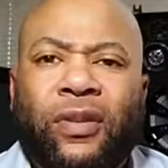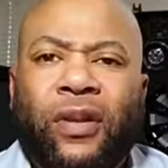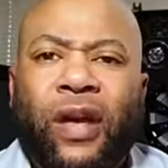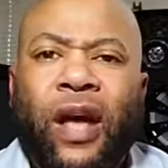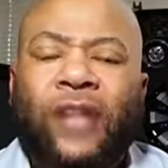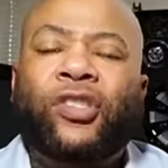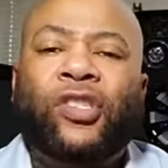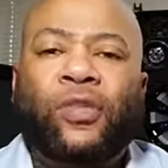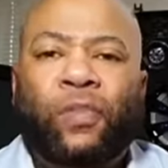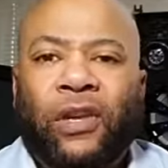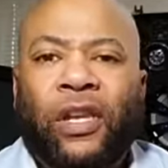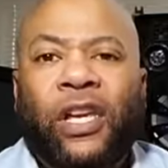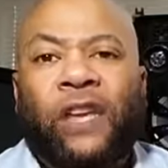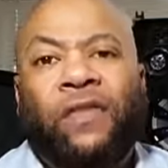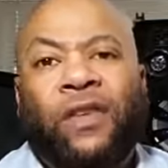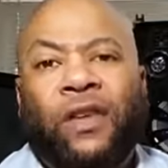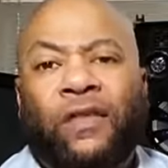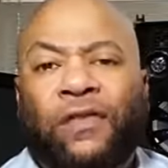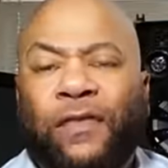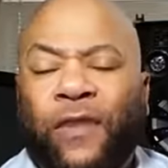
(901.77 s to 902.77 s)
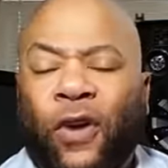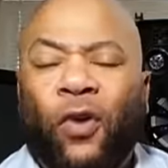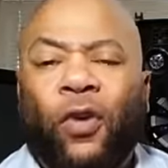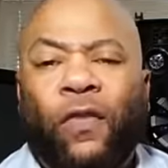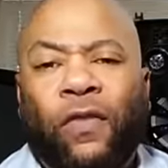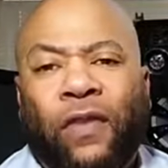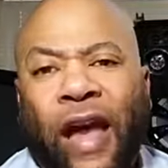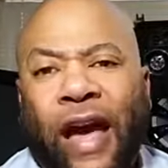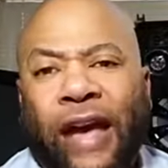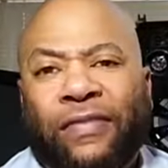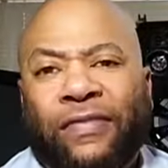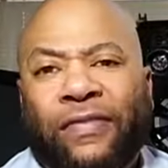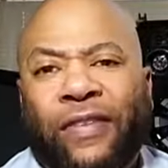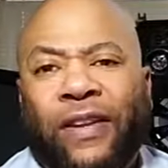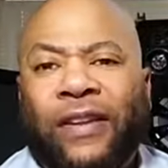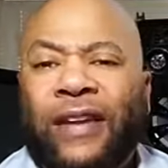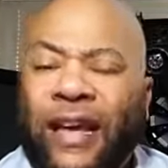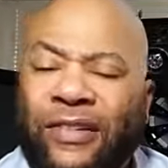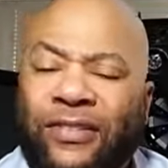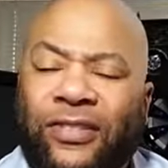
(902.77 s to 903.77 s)
I just believe in the flow of life,
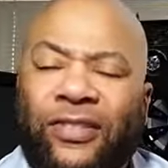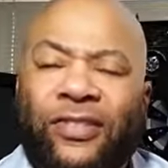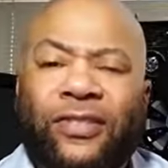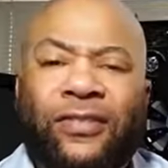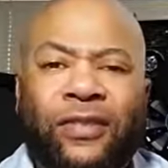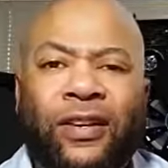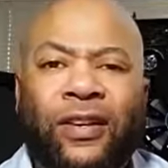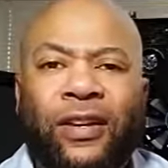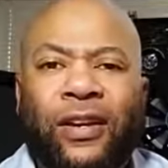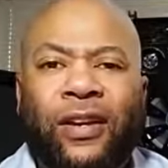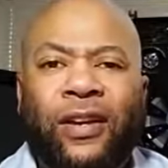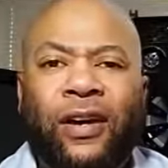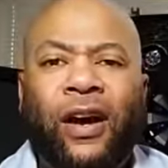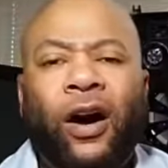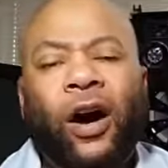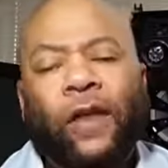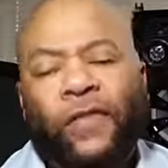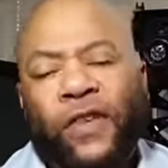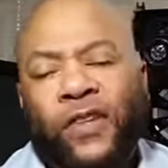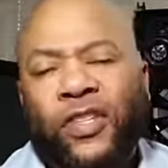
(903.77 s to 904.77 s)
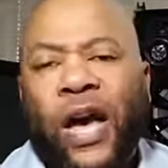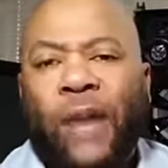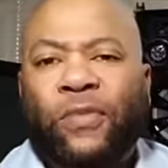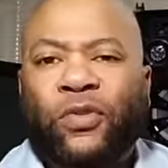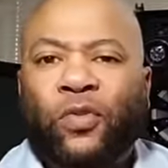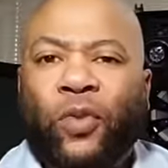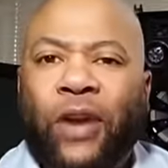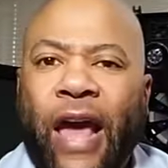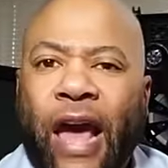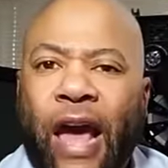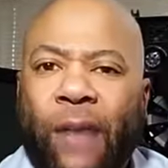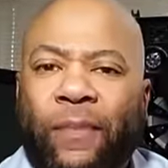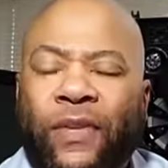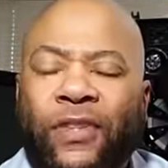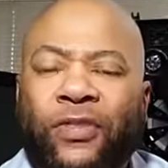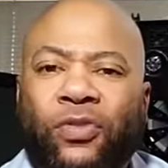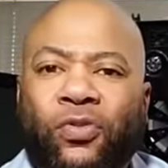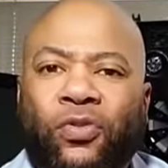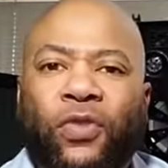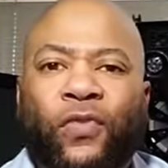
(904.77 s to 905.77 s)
and that's oftentimes what
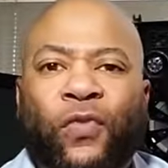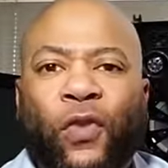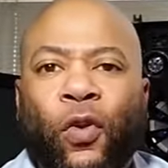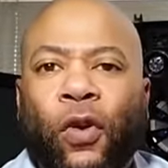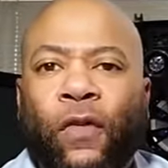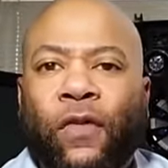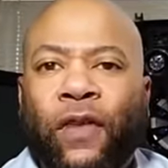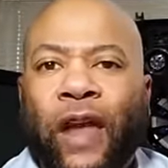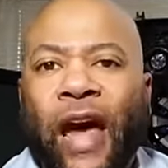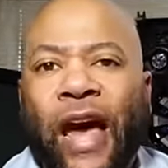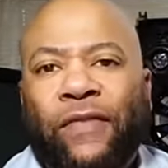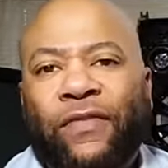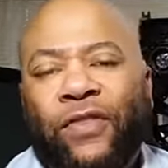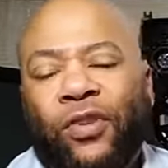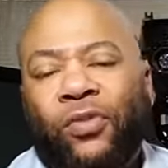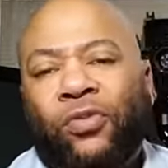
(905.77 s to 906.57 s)
happens through this flow of life.